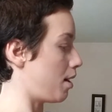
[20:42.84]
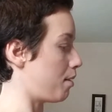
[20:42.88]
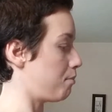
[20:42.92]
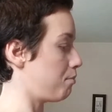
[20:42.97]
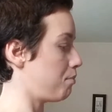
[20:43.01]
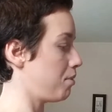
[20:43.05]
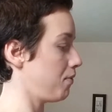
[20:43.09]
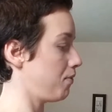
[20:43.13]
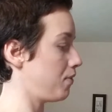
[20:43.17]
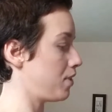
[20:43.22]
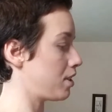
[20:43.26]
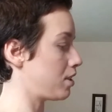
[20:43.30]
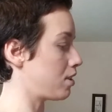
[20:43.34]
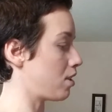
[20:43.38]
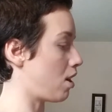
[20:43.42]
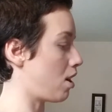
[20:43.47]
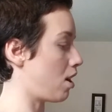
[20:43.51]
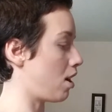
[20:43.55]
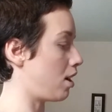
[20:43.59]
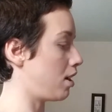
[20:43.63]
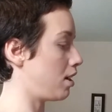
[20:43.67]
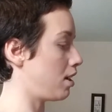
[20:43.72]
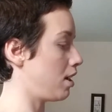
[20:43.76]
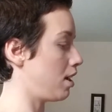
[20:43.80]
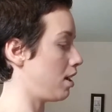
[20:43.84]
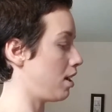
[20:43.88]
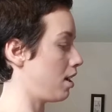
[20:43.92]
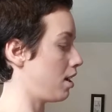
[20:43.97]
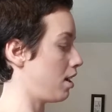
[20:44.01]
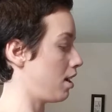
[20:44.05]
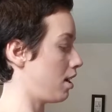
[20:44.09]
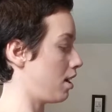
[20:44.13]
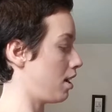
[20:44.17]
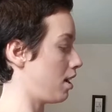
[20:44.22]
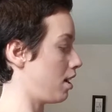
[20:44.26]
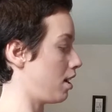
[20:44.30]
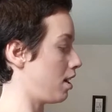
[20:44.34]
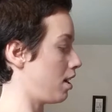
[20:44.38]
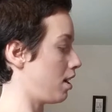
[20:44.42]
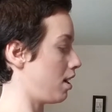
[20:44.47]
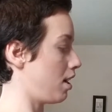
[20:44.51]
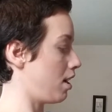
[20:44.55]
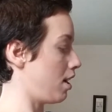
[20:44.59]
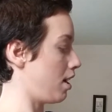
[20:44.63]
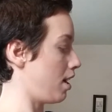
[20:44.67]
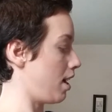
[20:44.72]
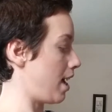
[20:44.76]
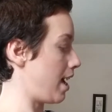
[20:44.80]
Put this on,
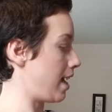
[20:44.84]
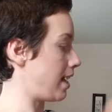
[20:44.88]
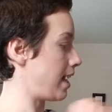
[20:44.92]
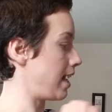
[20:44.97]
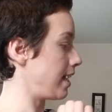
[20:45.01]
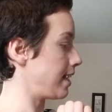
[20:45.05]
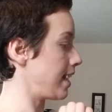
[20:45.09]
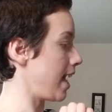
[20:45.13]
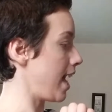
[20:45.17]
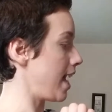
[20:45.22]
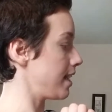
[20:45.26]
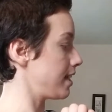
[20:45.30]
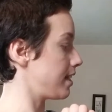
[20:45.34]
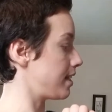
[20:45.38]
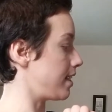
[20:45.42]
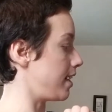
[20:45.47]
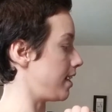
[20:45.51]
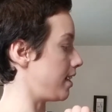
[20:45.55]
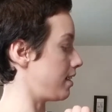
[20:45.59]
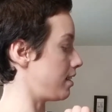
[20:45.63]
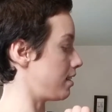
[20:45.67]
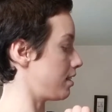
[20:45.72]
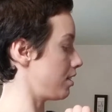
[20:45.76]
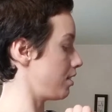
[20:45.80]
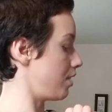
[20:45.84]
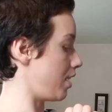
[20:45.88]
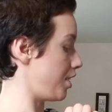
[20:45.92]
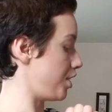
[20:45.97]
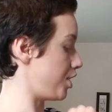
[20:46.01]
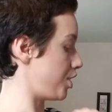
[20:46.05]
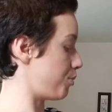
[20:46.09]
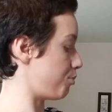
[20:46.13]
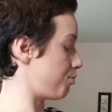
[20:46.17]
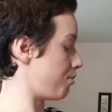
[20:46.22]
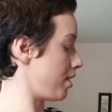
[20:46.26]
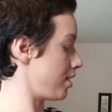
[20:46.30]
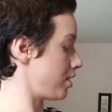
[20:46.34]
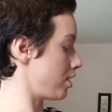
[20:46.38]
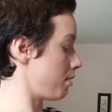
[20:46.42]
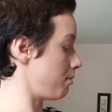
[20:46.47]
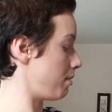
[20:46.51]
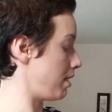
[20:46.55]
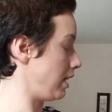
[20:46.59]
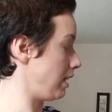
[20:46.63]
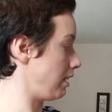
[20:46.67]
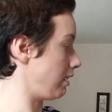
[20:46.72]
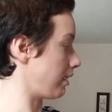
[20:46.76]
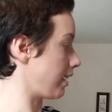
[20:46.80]
and I cast it. So I just press on
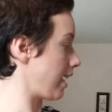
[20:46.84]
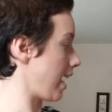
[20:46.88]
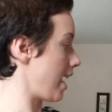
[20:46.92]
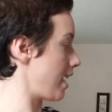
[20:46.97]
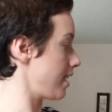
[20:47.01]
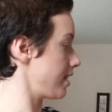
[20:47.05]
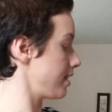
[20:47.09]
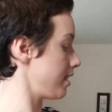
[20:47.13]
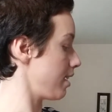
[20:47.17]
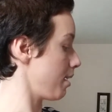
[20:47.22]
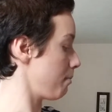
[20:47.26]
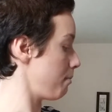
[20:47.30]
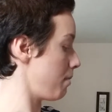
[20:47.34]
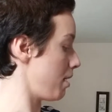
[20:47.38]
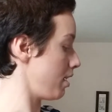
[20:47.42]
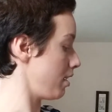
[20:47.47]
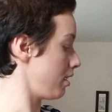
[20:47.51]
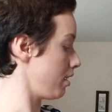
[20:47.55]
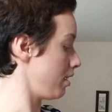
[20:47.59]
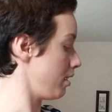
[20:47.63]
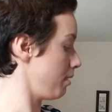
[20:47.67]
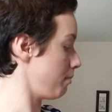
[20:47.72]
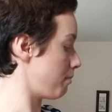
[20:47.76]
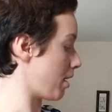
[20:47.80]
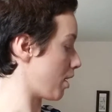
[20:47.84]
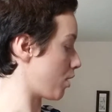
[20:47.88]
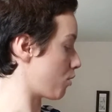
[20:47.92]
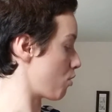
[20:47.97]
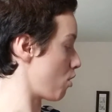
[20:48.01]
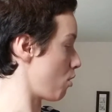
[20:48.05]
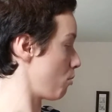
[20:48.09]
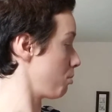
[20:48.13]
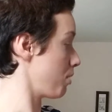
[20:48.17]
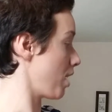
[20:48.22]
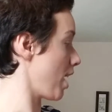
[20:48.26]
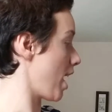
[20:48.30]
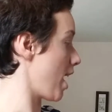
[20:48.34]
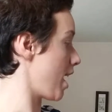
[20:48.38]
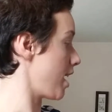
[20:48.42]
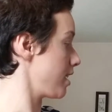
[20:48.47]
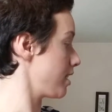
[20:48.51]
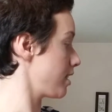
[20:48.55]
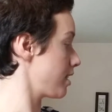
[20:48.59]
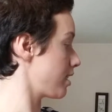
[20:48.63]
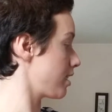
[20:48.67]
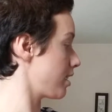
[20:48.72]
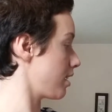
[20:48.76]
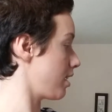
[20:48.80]
my little casting button, my
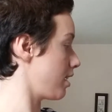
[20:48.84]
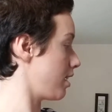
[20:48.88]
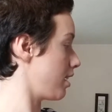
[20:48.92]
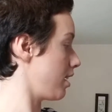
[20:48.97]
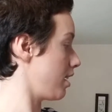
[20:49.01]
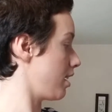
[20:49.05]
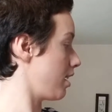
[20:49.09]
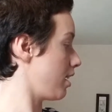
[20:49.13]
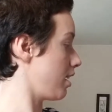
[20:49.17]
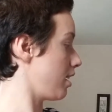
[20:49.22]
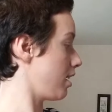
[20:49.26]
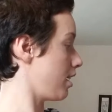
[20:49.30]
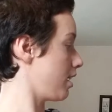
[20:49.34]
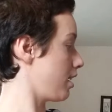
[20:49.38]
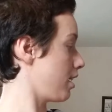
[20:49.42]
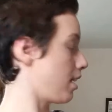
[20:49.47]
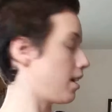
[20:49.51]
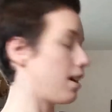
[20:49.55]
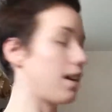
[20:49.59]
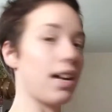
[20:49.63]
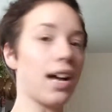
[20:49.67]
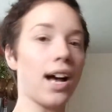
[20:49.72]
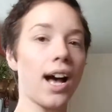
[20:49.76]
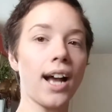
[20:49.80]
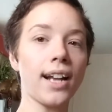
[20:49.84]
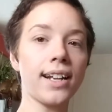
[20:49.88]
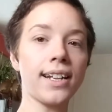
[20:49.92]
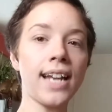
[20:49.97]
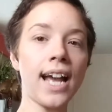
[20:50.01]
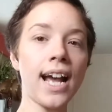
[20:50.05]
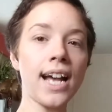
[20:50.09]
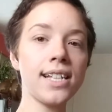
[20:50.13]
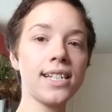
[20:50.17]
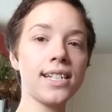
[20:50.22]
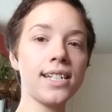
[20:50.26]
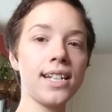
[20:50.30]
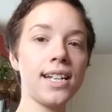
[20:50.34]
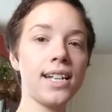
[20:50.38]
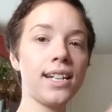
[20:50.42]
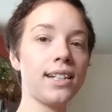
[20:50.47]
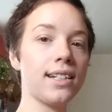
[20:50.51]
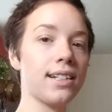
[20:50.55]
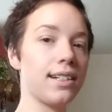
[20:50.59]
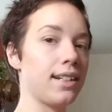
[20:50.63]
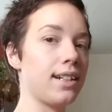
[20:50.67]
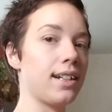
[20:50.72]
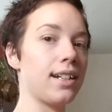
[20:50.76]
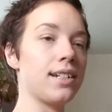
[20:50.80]
Chromecast, cast it.
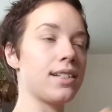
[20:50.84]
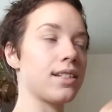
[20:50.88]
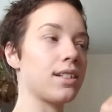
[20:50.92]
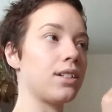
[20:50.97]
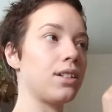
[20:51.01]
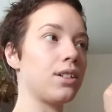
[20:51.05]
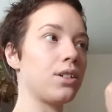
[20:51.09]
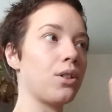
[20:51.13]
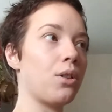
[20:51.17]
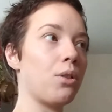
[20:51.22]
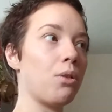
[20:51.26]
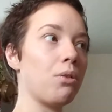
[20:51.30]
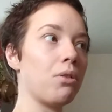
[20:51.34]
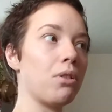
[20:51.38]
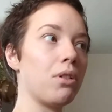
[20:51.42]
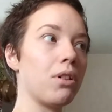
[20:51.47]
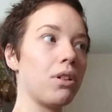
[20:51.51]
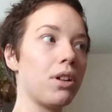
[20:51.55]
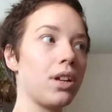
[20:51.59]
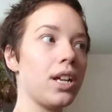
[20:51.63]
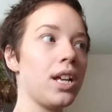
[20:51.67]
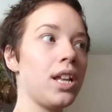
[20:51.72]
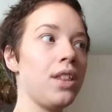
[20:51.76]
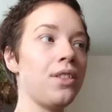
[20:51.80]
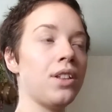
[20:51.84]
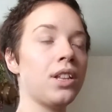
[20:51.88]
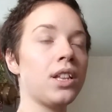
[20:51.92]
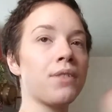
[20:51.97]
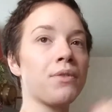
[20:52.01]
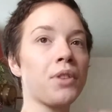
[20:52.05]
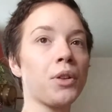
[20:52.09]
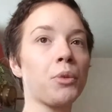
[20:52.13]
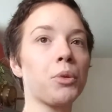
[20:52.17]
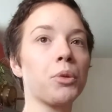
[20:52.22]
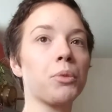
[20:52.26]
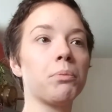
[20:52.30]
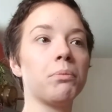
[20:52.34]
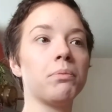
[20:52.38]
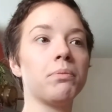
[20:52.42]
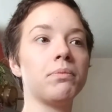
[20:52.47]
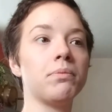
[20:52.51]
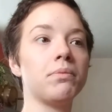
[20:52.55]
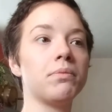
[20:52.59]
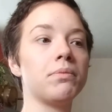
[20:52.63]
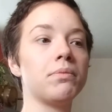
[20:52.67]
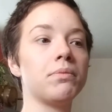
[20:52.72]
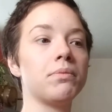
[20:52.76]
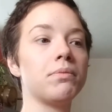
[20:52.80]
It's gonna go in the living room.
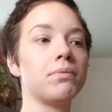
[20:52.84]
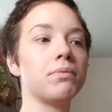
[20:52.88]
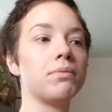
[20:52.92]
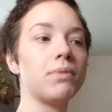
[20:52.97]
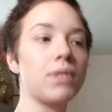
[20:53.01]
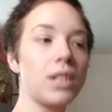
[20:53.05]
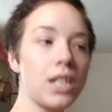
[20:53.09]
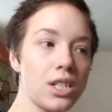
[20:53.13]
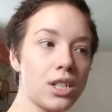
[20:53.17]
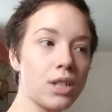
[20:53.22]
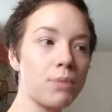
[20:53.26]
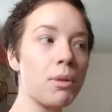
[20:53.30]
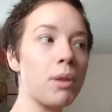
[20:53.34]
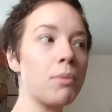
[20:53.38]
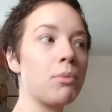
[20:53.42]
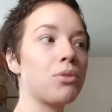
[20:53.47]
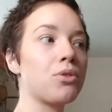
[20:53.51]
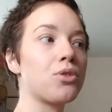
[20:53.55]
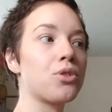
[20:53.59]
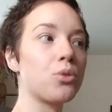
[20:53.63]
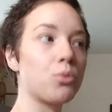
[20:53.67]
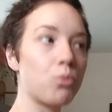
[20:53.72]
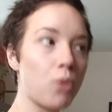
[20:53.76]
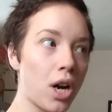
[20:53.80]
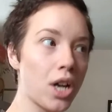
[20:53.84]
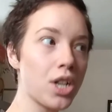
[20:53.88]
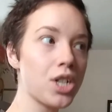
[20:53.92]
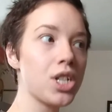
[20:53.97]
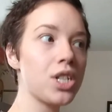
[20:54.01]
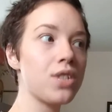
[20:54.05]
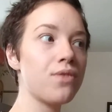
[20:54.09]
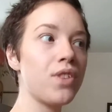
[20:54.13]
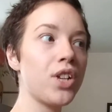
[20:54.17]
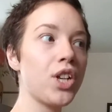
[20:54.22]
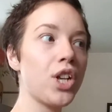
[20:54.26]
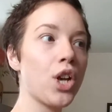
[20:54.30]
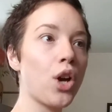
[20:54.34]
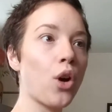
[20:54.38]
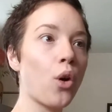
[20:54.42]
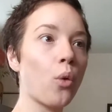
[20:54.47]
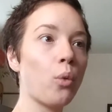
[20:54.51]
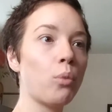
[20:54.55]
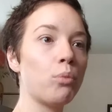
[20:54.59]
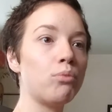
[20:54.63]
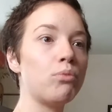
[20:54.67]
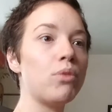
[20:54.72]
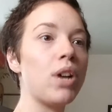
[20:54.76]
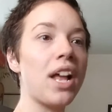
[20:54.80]
He's gonna be able to watch his
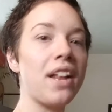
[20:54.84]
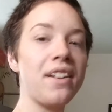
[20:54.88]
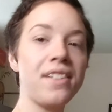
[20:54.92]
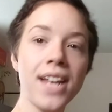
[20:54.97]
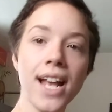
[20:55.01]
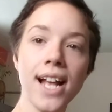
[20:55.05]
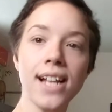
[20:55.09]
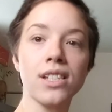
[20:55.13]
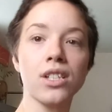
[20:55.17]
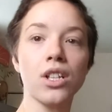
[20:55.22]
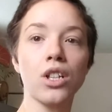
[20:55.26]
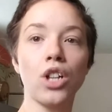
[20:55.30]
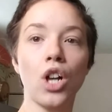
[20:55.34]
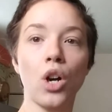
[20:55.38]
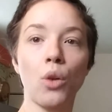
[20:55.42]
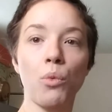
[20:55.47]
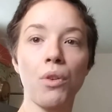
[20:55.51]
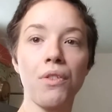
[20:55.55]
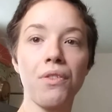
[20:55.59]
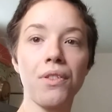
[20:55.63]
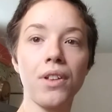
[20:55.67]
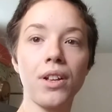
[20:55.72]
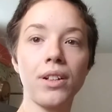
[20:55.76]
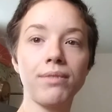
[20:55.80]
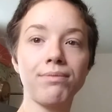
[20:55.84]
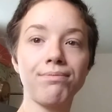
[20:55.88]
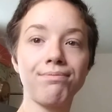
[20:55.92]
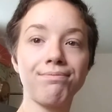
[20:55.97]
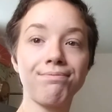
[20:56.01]
video and dance along with it.